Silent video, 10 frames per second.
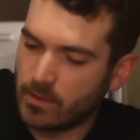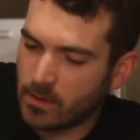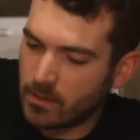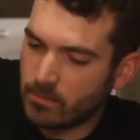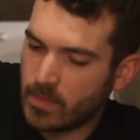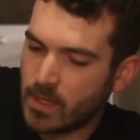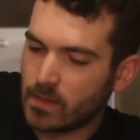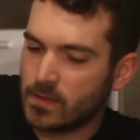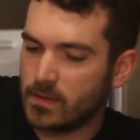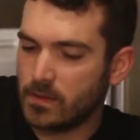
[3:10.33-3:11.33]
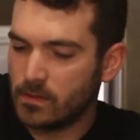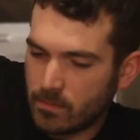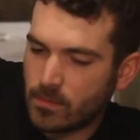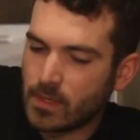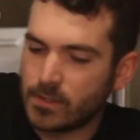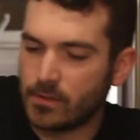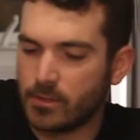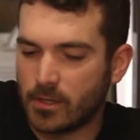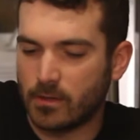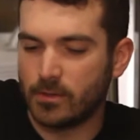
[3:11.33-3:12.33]
good mix and make sure the
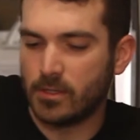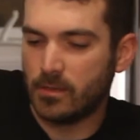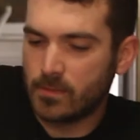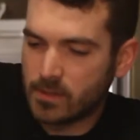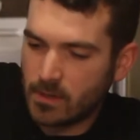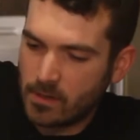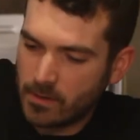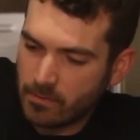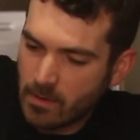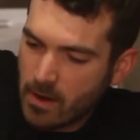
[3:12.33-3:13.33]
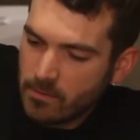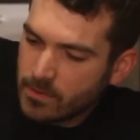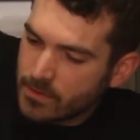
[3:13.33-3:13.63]
chocolate chips are throughout.